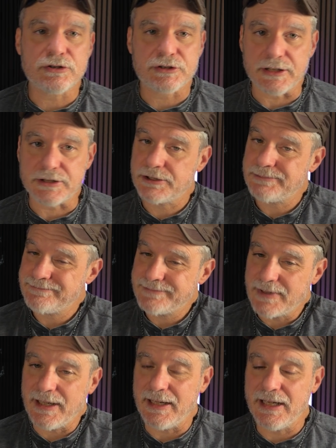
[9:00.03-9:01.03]
Stitch,
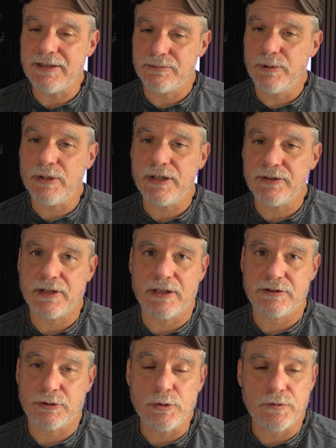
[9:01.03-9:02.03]
it really is a
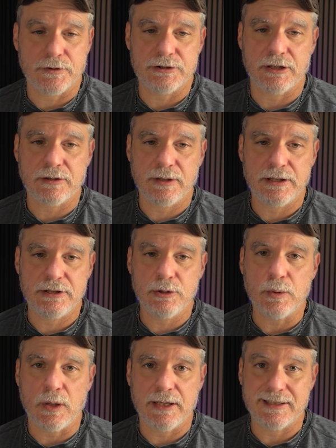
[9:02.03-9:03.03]
nice tool for generating
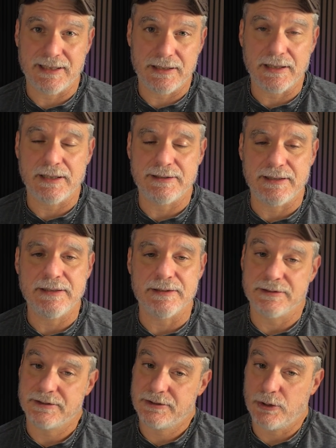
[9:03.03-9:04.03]
UI and getting
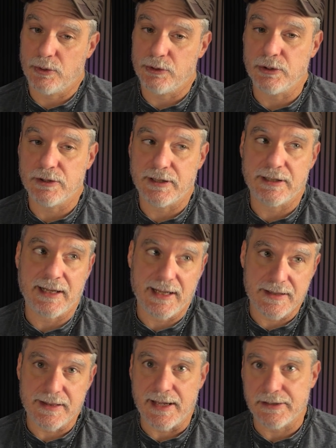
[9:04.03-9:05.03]
ideas. So you can then
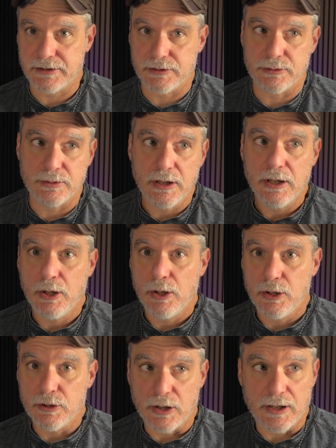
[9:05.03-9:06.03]
hand that to
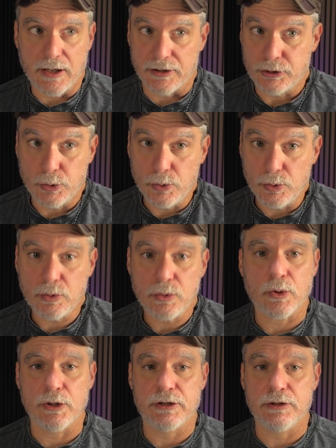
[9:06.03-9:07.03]
a tool,
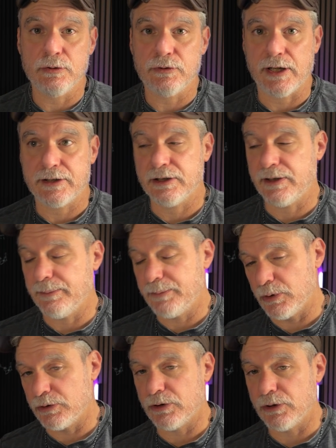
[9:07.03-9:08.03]
or you can use that to then
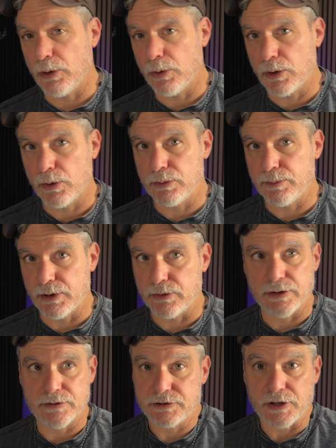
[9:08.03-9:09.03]
build your no-code
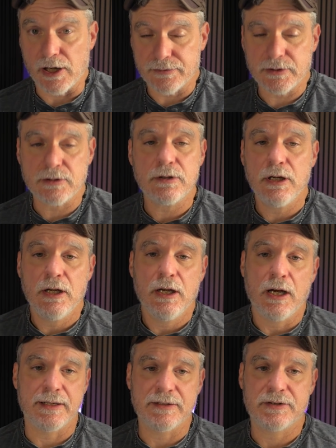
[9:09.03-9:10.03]
build in software
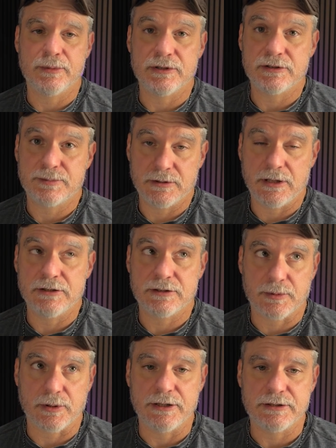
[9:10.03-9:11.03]
and get some
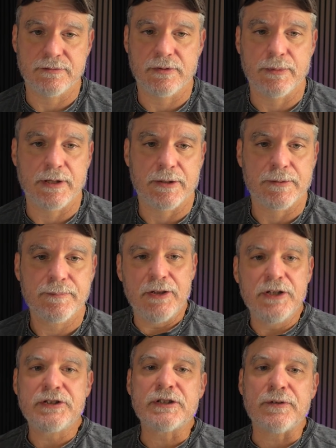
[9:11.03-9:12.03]
inspiration from there.
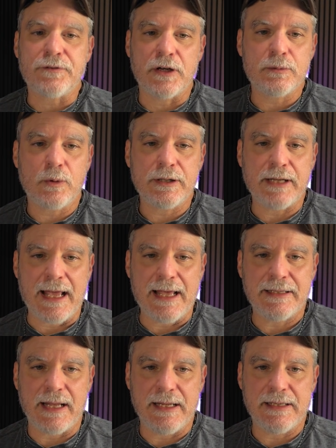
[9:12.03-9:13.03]
This is a fun one,
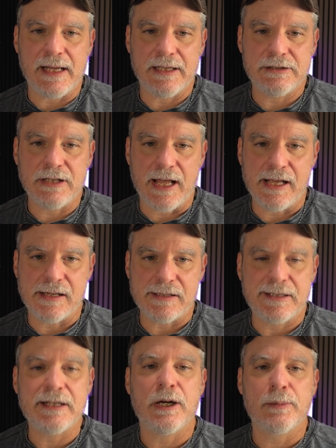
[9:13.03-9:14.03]
N8N
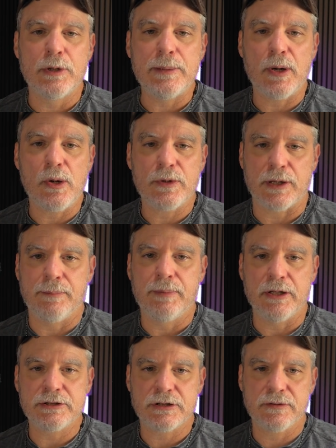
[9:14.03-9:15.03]
GitHub repo with a
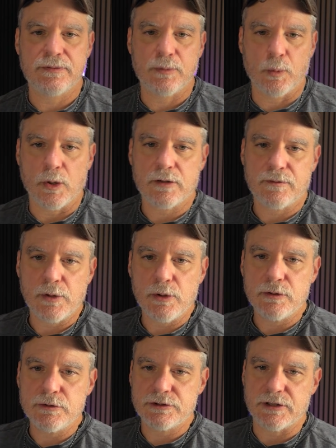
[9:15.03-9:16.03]
bunch of
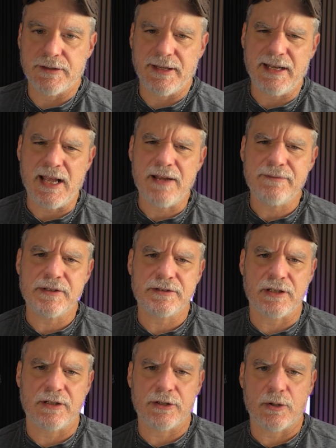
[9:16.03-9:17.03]
workflows. They have
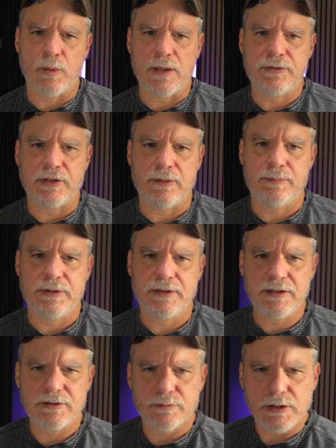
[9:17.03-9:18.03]
this on their website,
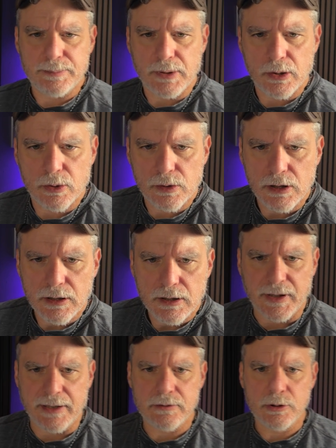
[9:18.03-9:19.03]
but this repo,
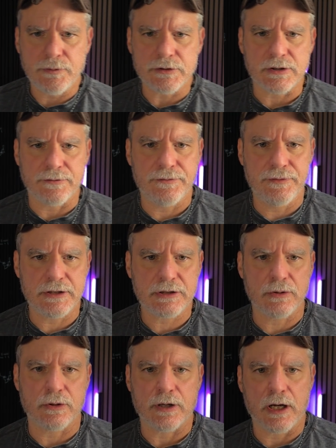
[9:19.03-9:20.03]
I don't know if it's
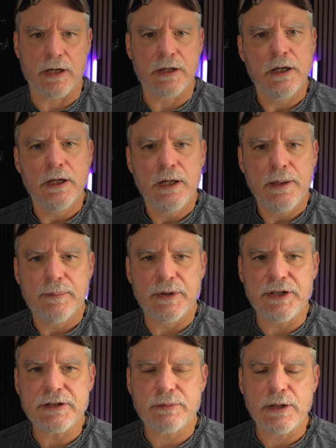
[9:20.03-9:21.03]
official or not,
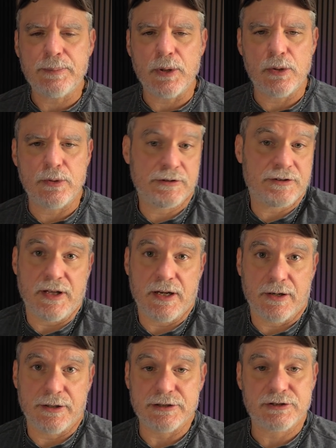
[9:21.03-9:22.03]
but this repo is
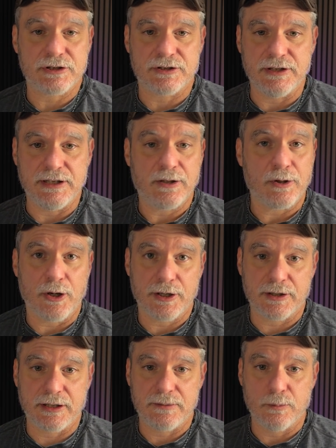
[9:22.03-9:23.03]
there and it's just neat. A
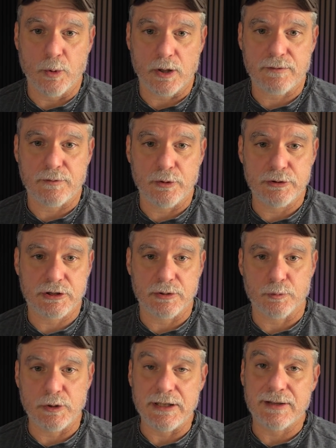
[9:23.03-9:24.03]
lot of workflows you
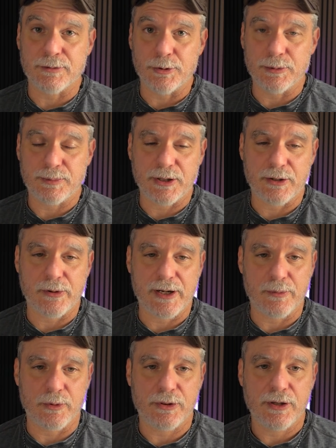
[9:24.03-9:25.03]
can read through and play
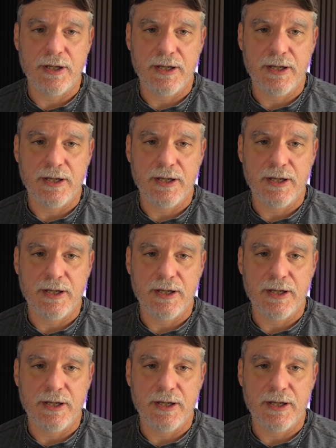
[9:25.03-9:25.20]
around with